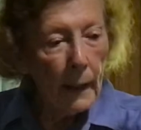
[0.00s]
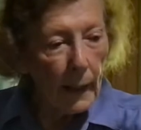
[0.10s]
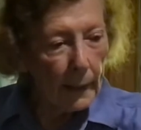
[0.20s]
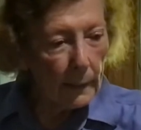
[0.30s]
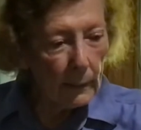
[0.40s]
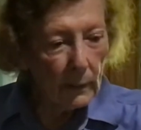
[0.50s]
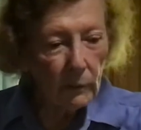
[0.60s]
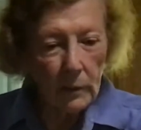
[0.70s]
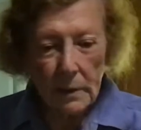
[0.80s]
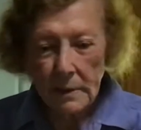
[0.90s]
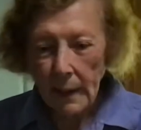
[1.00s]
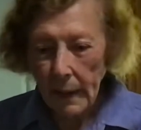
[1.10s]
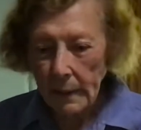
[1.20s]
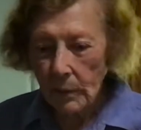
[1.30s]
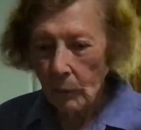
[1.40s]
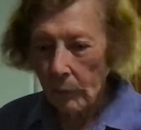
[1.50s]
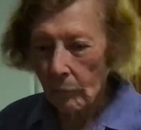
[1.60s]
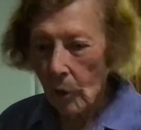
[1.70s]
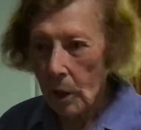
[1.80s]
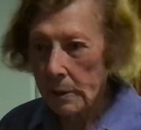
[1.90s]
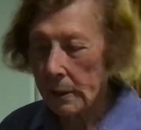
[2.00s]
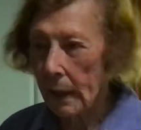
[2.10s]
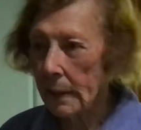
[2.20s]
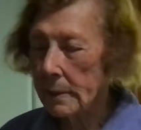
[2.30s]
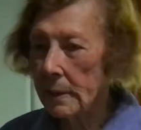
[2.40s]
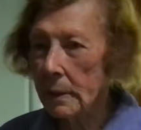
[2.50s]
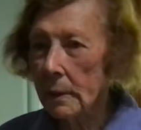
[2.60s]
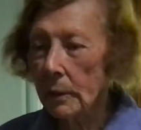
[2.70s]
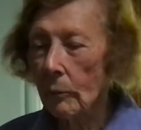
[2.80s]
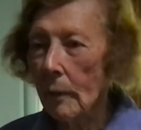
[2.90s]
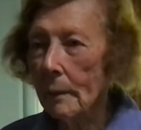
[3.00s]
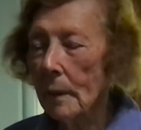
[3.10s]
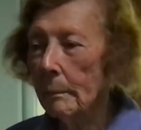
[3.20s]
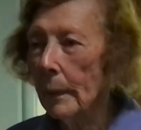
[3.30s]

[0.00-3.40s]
And here it is laden with rice custard and glamour